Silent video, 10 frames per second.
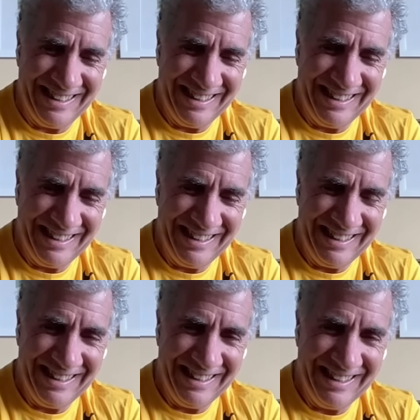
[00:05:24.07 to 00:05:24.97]

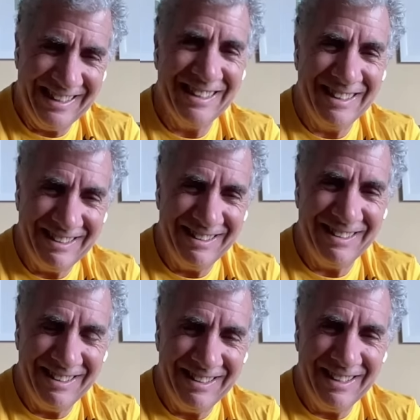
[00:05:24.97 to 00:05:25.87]

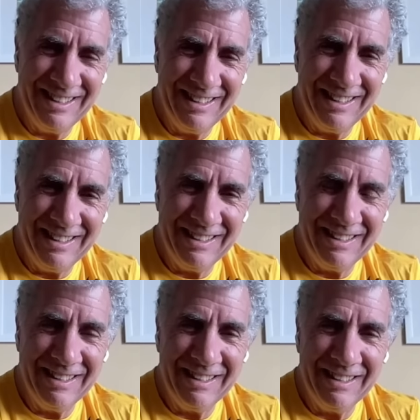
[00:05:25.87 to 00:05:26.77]

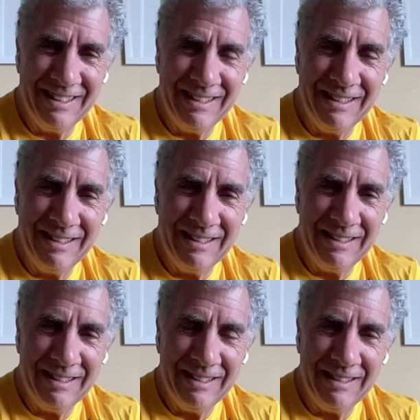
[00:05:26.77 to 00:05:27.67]

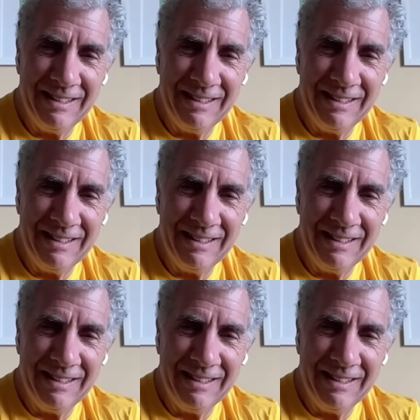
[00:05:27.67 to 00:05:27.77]
(not speaking)